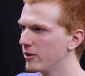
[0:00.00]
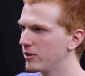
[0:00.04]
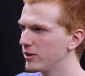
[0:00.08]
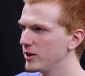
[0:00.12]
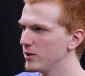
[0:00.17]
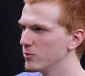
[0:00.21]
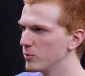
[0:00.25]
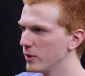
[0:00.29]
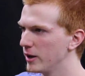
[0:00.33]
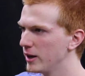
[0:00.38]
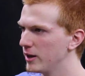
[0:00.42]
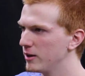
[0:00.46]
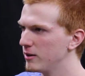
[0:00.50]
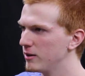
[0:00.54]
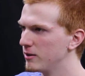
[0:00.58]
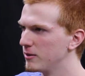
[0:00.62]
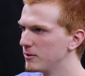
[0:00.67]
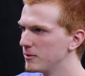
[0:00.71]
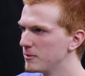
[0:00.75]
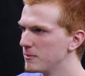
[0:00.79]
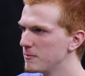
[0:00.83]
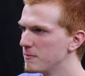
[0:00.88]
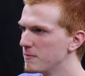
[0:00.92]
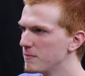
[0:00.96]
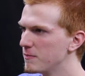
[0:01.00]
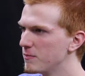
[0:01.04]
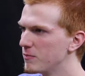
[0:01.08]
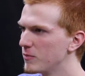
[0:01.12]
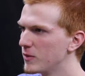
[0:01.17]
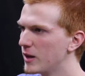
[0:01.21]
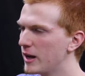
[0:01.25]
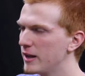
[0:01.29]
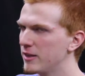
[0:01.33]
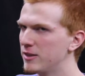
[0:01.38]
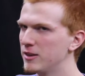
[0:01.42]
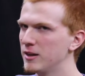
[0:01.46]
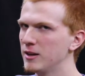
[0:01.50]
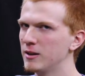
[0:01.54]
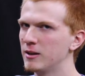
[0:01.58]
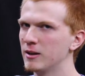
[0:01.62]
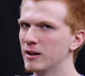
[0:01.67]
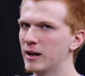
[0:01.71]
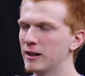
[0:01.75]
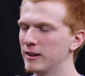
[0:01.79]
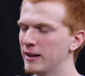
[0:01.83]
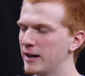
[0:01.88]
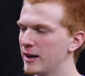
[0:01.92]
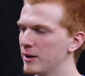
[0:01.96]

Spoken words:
healthy way. I think